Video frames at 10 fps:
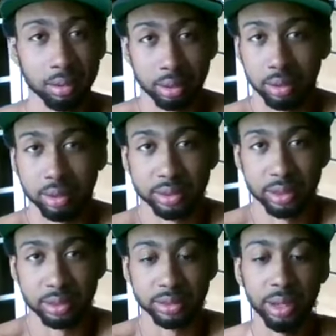none of these
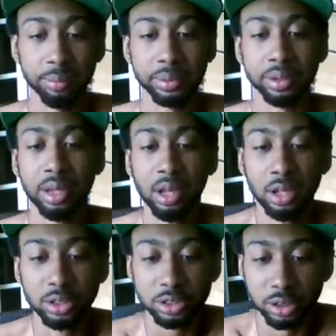things happen.
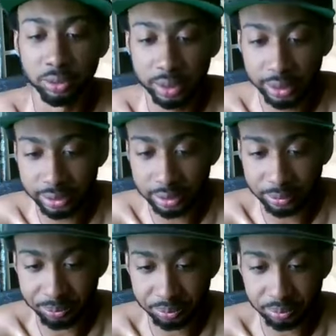So next,